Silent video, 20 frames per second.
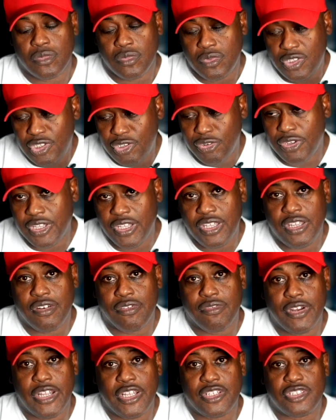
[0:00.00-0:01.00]
You can get
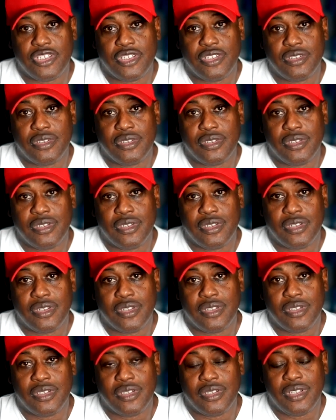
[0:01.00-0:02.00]
rich
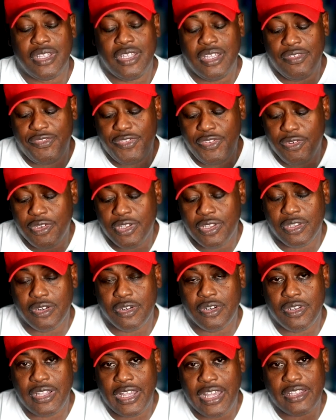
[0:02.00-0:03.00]
if you can
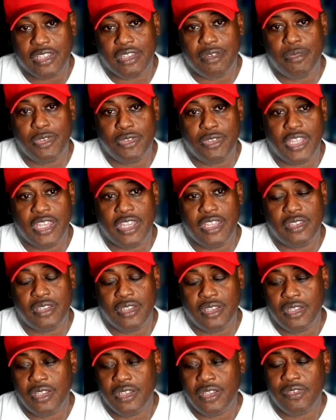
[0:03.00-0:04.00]
learn how to
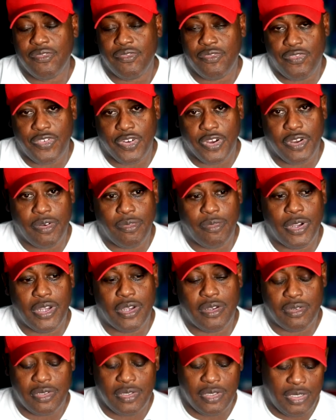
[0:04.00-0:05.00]
communicate very
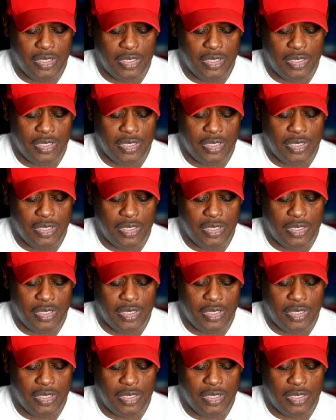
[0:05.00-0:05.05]
well.